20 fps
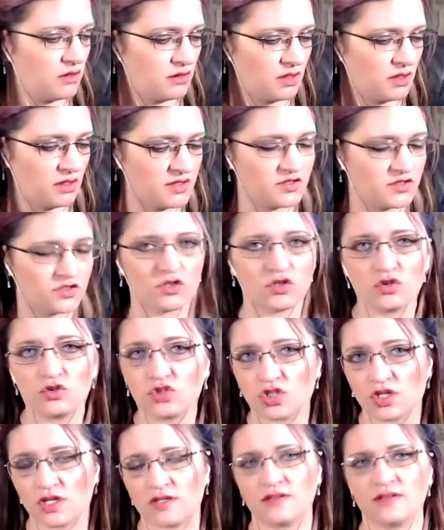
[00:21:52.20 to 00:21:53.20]

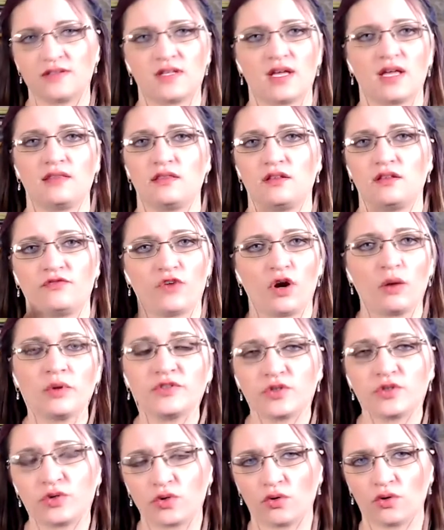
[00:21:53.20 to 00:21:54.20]
institutions and the
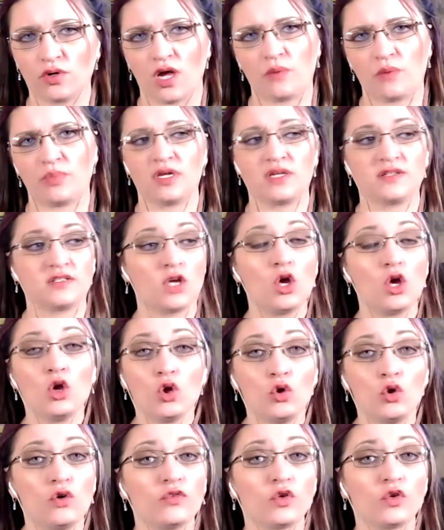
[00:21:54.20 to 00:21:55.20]
pharmaceutical companies
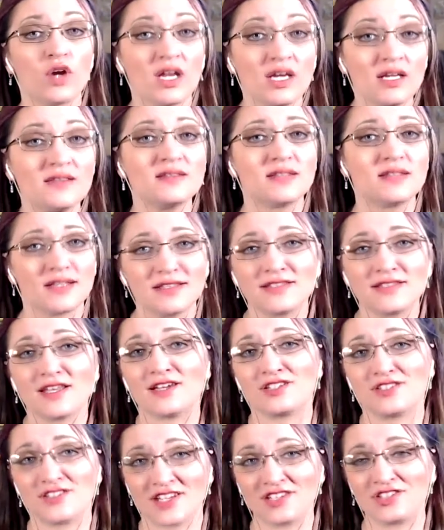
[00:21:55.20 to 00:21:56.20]
who have created
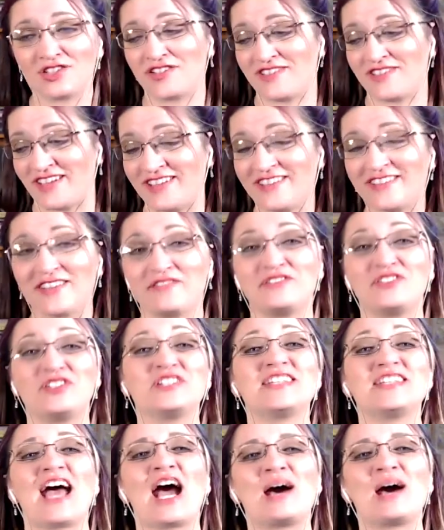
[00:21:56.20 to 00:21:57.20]
such a sense of
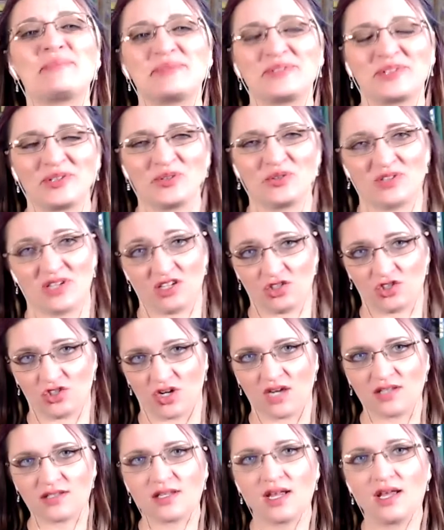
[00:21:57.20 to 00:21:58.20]
just absolute
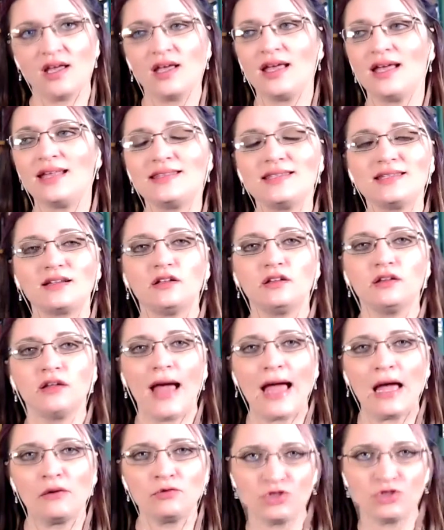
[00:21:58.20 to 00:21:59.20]
distrust. It's a
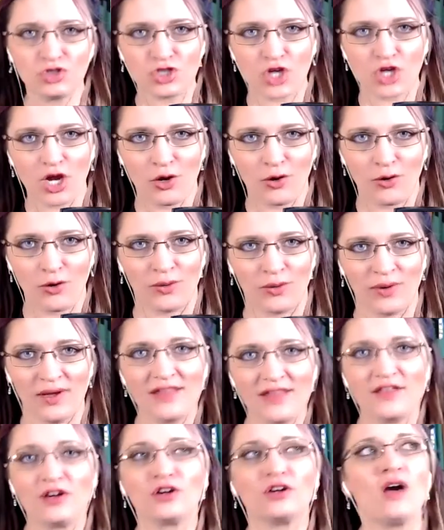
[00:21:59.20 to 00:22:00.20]
clown show.
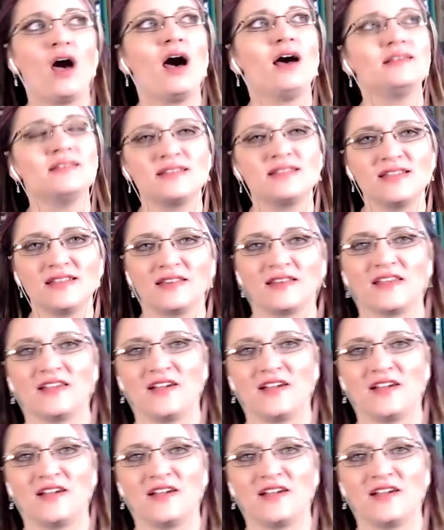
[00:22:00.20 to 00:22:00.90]
They're constantly